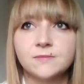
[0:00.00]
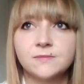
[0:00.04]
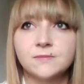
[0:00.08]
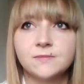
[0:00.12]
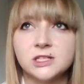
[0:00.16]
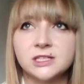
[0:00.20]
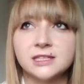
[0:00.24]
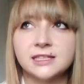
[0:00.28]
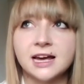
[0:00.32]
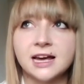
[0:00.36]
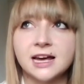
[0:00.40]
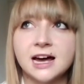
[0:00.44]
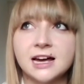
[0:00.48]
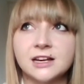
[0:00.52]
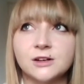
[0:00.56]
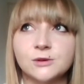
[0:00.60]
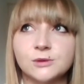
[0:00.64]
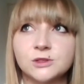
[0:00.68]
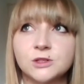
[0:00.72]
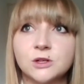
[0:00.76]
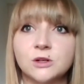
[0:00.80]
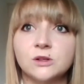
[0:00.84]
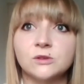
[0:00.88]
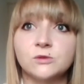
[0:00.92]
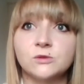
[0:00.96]
exhibition they
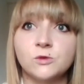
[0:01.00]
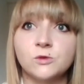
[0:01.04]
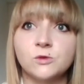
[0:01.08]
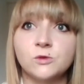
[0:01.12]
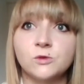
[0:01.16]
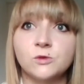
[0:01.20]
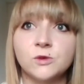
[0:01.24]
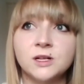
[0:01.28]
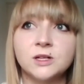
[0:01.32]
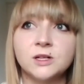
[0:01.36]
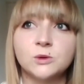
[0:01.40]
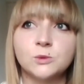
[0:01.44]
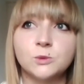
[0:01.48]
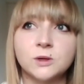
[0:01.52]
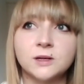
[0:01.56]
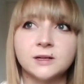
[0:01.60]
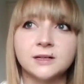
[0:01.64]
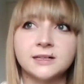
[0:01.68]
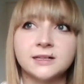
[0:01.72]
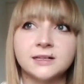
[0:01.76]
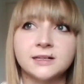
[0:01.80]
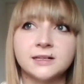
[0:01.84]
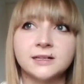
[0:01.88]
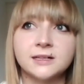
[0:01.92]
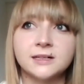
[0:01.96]
had, it was called Real
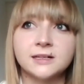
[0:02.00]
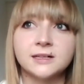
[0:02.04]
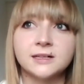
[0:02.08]
Work,